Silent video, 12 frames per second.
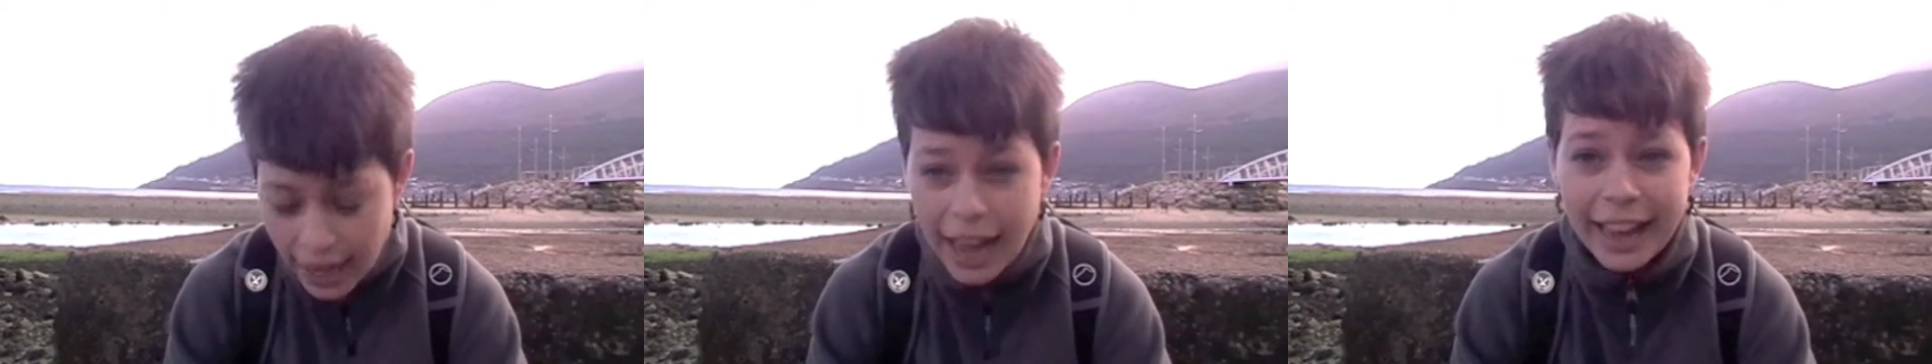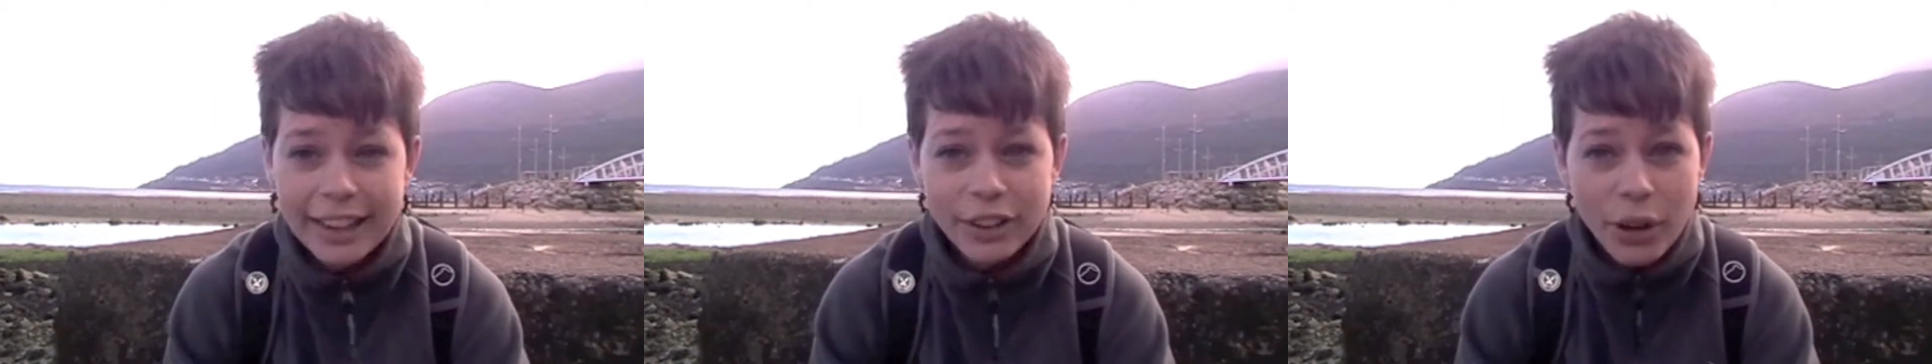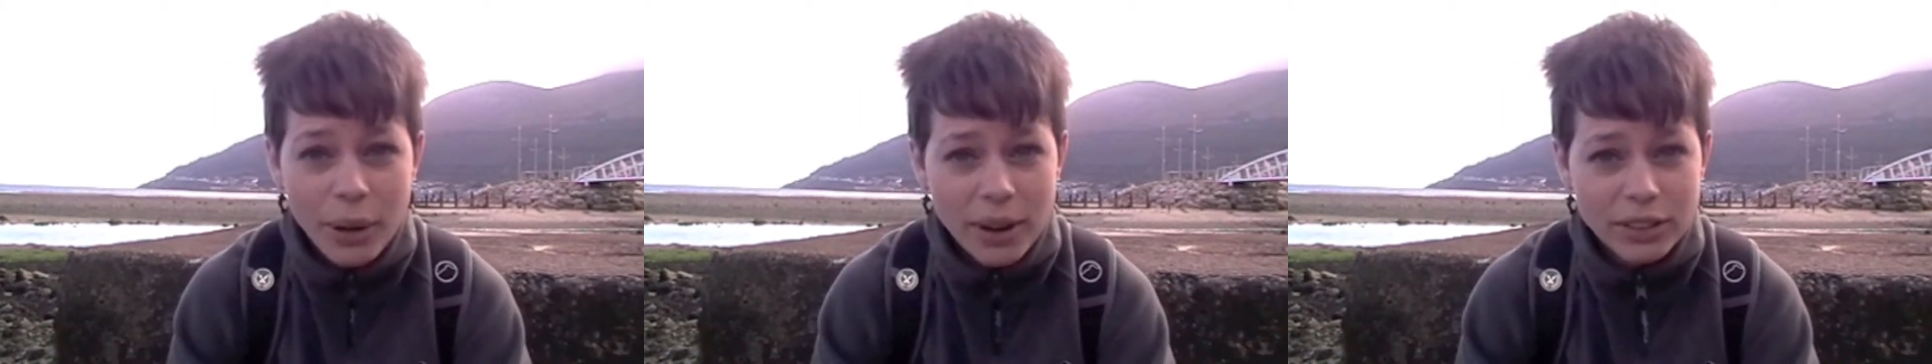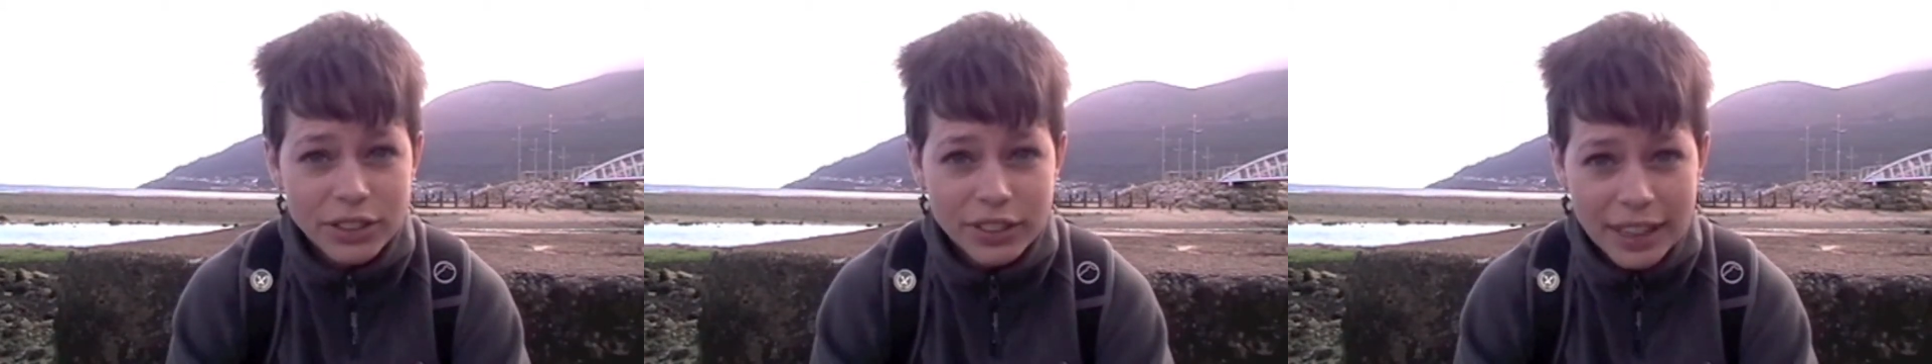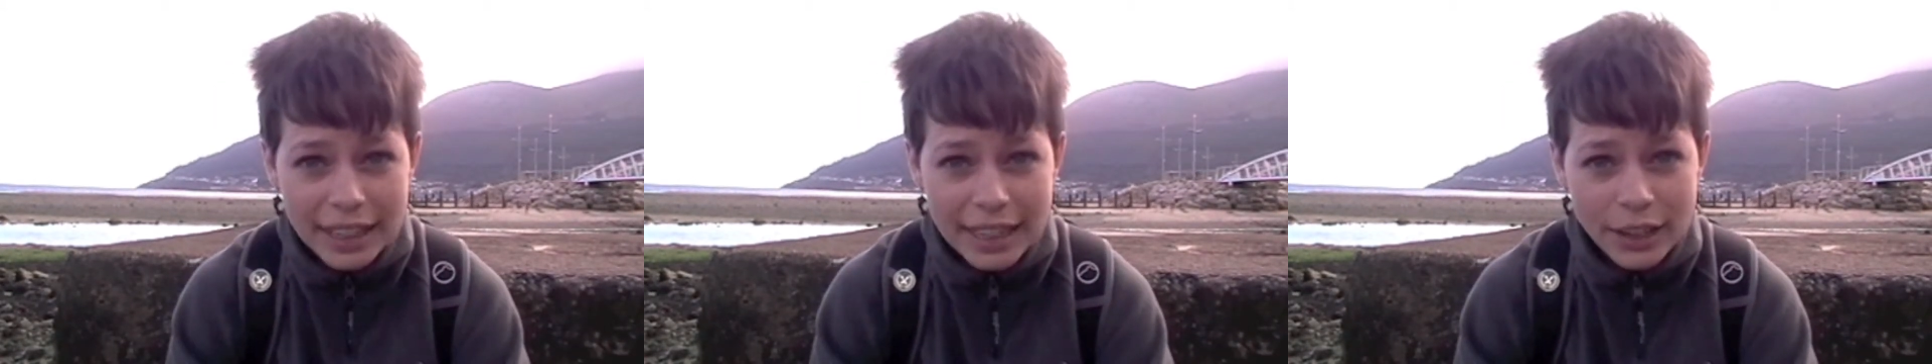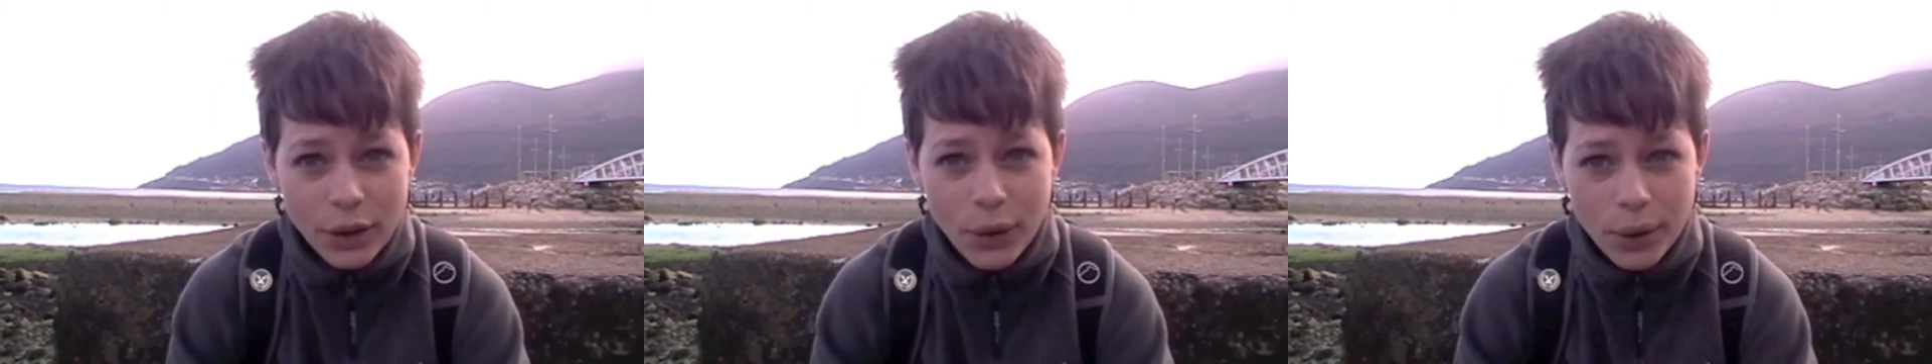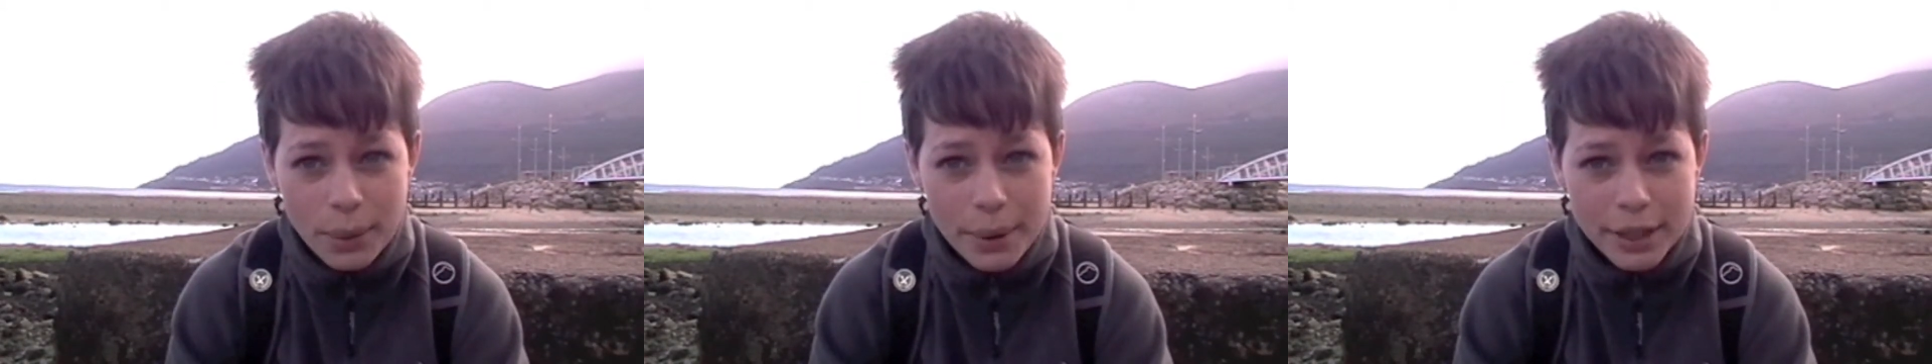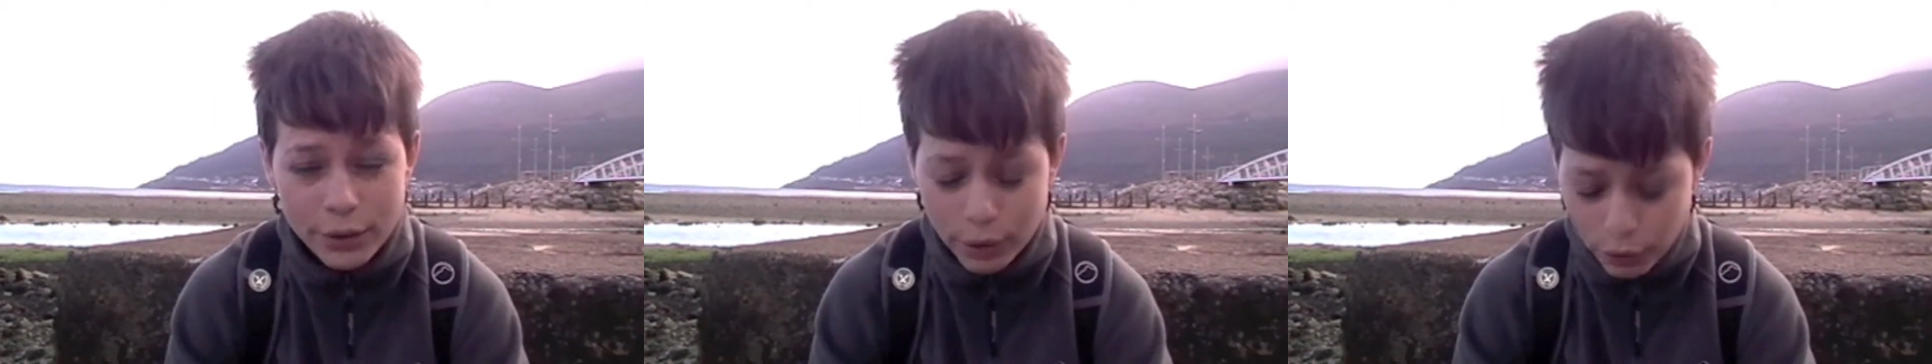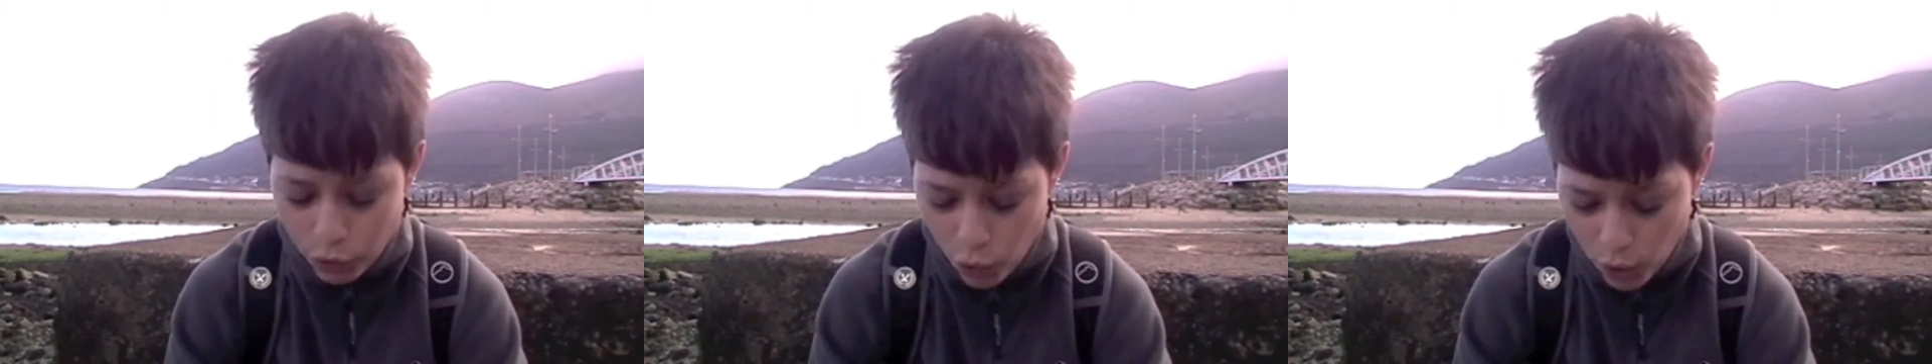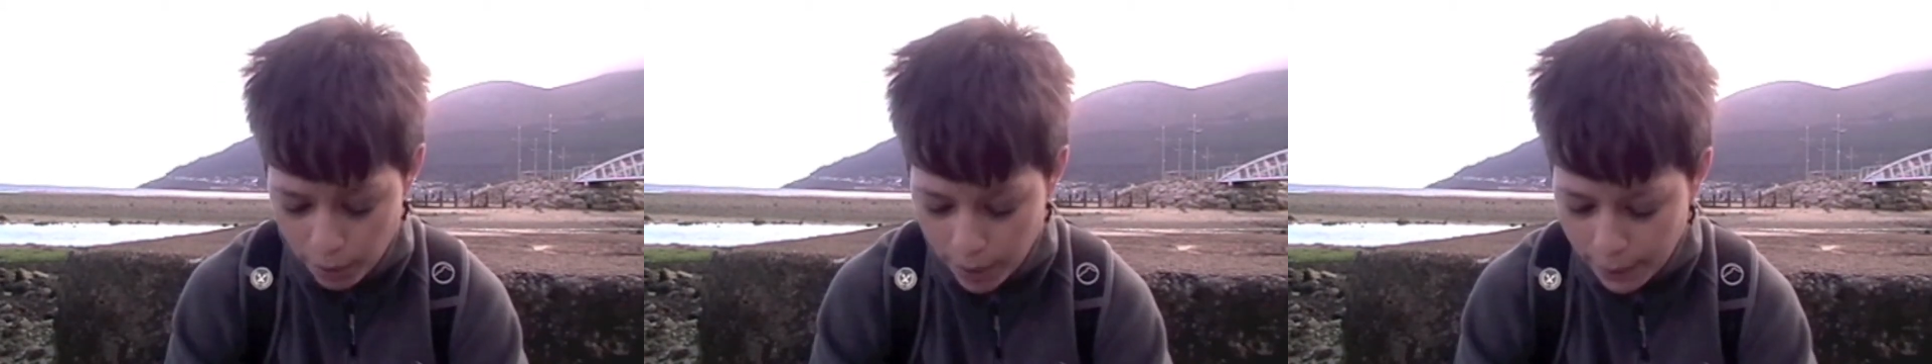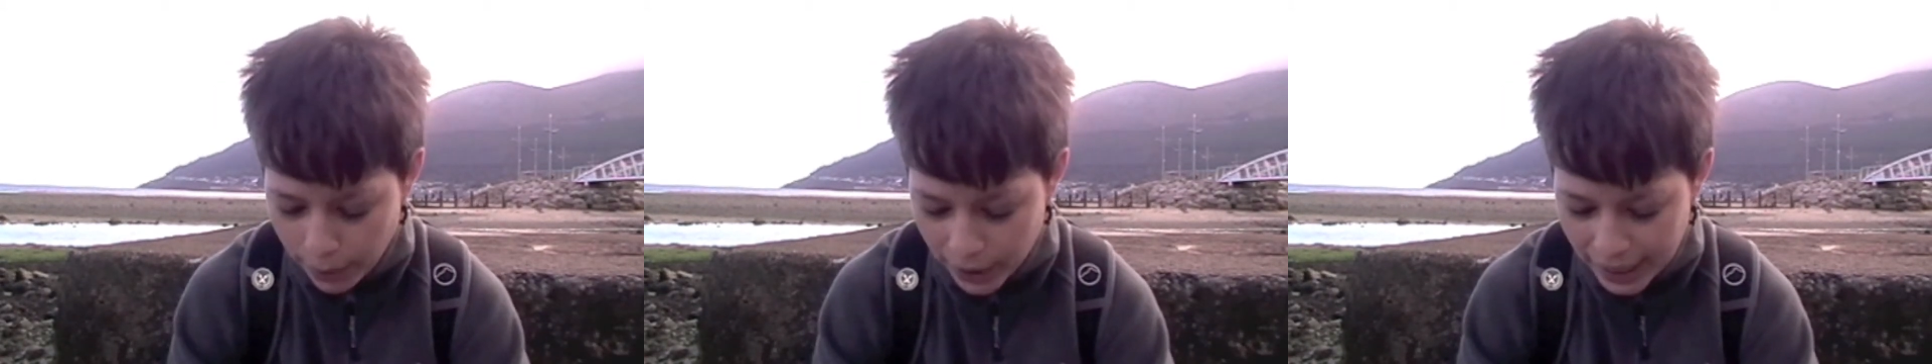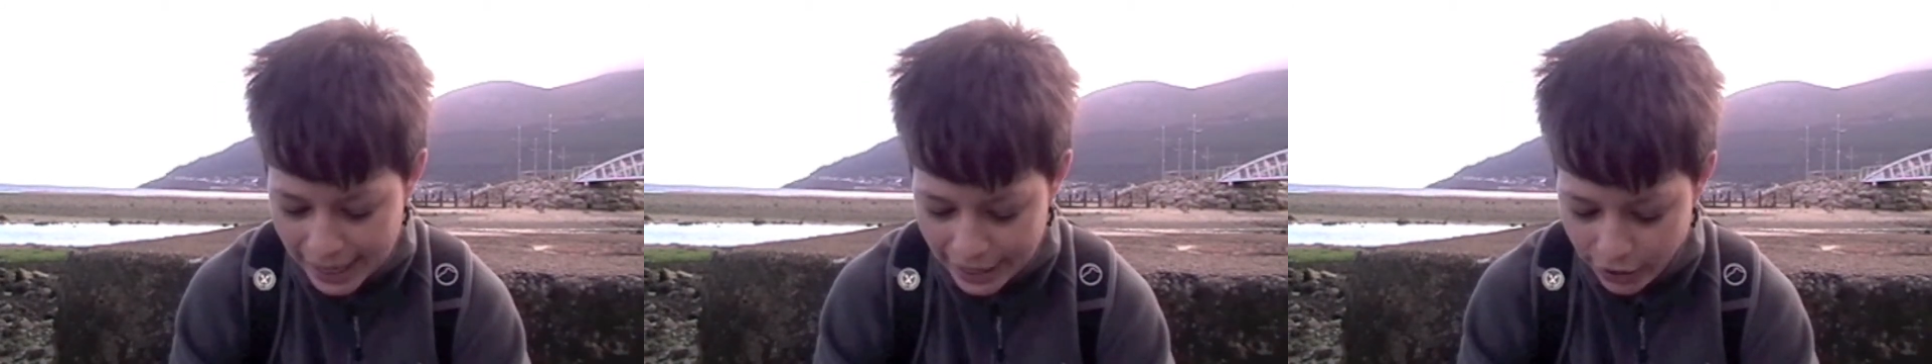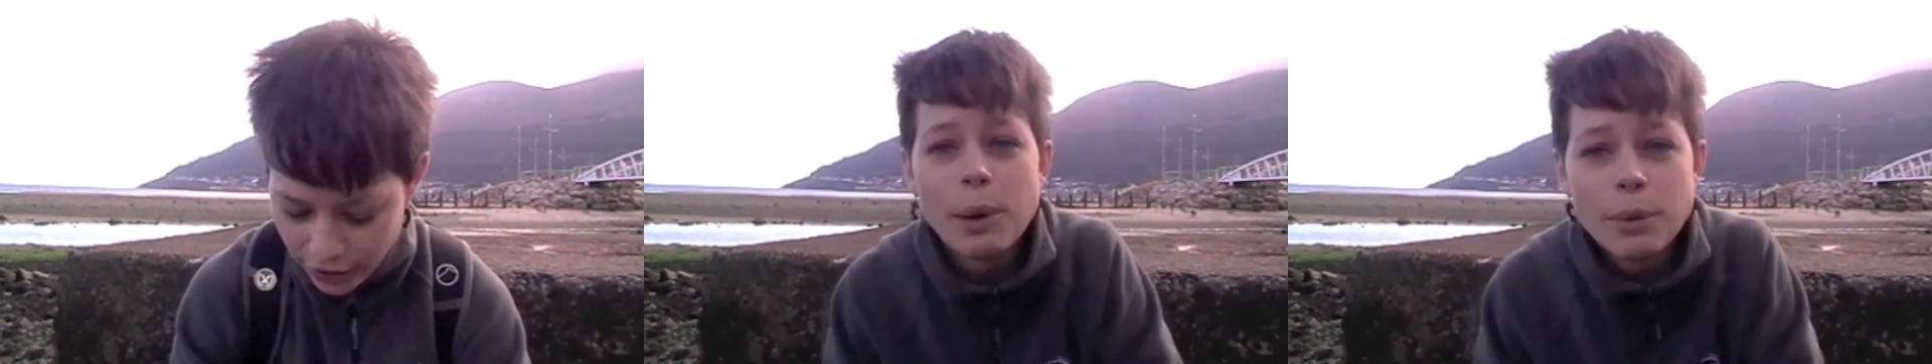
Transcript: and now I have to fill in all the bits of the form about litter.